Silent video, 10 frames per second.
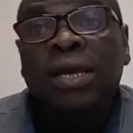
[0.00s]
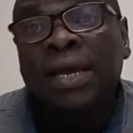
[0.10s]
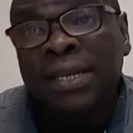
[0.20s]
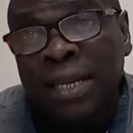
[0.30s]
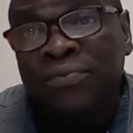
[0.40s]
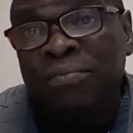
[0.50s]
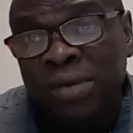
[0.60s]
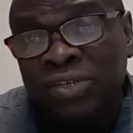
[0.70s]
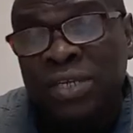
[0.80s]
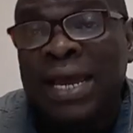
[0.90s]
then
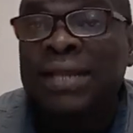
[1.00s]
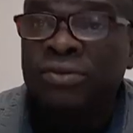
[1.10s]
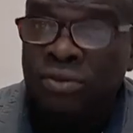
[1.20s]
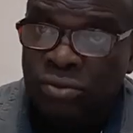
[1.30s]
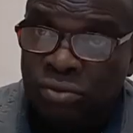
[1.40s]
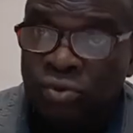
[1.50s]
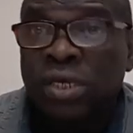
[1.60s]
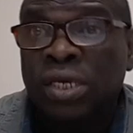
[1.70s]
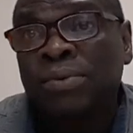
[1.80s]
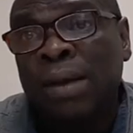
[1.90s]
based on that, you
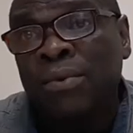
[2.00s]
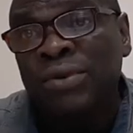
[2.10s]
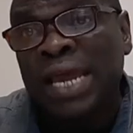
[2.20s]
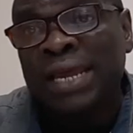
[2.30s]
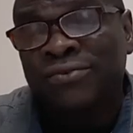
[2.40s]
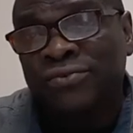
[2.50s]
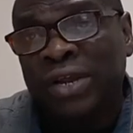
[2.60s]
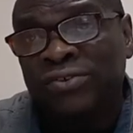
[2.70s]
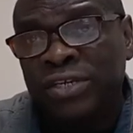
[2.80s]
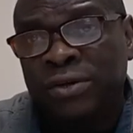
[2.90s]
can come up with that
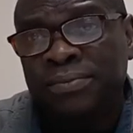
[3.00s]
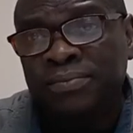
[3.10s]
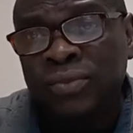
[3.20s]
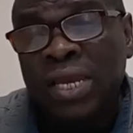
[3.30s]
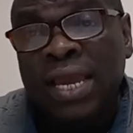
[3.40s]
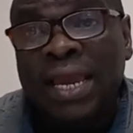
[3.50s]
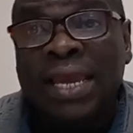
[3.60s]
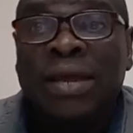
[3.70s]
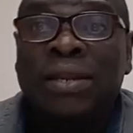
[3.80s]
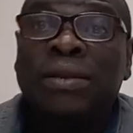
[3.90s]
criteria.
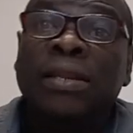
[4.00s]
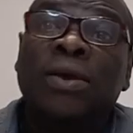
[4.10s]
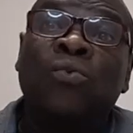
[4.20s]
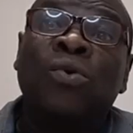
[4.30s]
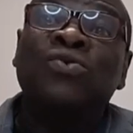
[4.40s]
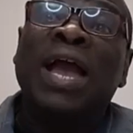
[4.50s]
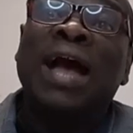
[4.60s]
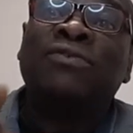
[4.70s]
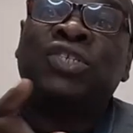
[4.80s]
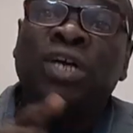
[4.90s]
And then when you
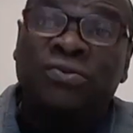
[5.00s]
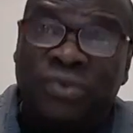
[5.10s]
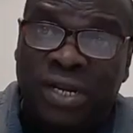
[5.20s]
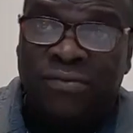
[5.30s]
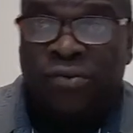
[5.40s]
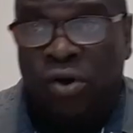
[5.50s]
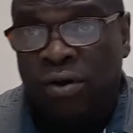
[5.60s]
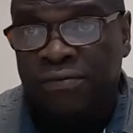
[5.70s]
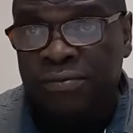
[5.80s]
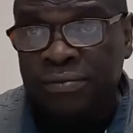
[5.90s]
have children
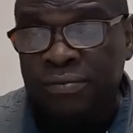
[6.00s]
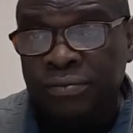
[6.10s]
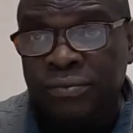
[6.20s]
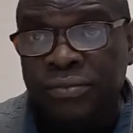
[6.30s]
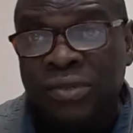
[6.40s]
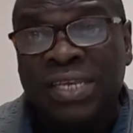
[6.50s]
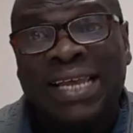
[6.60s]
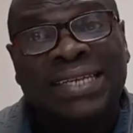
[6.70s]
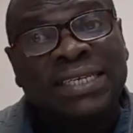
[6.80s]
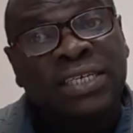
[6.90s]
involved, then you
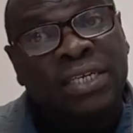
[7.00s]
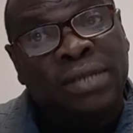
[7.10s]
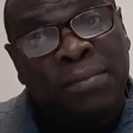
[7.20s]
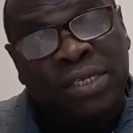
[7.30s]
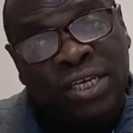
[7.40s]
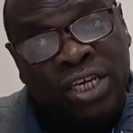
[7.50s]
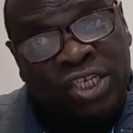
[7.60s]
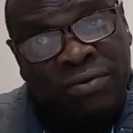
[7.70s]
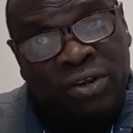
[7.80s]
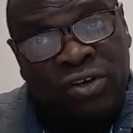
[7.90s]
have to take your
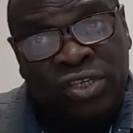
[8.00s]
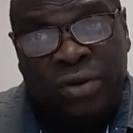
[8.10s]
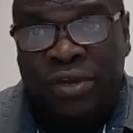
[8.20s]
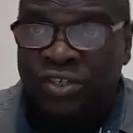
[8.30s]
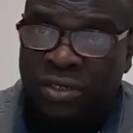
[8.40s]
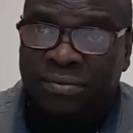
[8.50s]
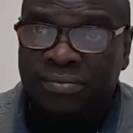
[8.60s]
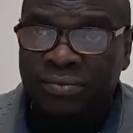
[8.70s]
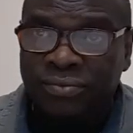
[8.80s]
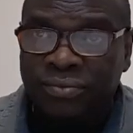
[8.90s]
children in consideration,
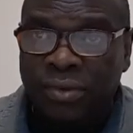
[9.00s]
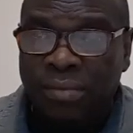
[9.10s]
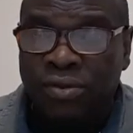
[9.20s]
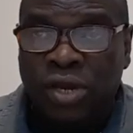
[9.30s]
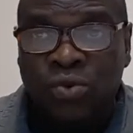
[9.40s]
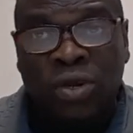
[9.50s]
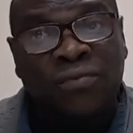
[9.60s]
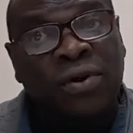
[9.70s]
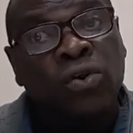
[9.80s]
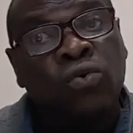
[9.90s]
because you want a
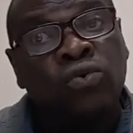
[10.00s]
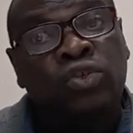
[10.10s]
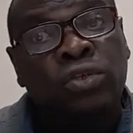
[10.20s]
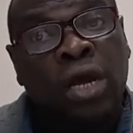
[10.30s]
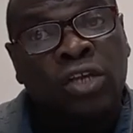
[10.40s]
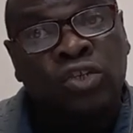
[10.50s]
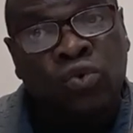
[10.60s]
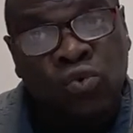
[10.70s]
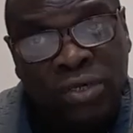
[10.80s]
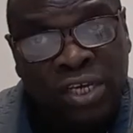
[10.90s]
very good
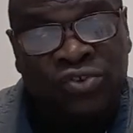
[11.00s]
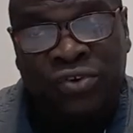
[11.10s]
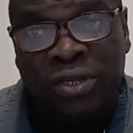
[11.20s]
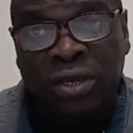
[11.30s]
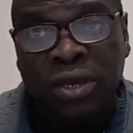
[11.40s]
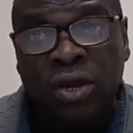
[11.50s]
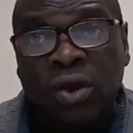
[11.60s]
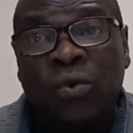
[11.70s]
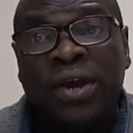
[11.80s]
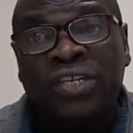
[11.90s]
school district
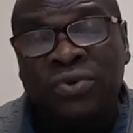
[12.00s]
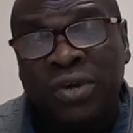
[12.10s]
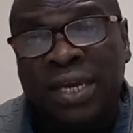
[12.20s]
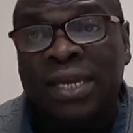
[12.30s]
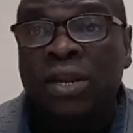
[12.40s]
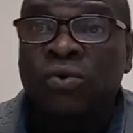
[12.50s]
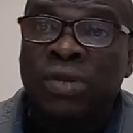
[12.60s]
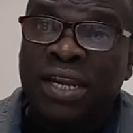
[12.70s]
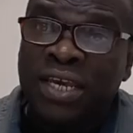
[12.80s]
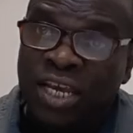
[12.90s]
where your children can get a
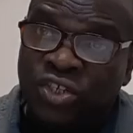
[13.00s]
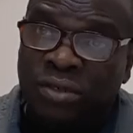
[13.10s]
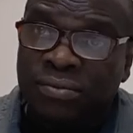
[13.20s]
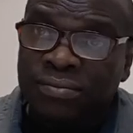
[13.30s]
good education.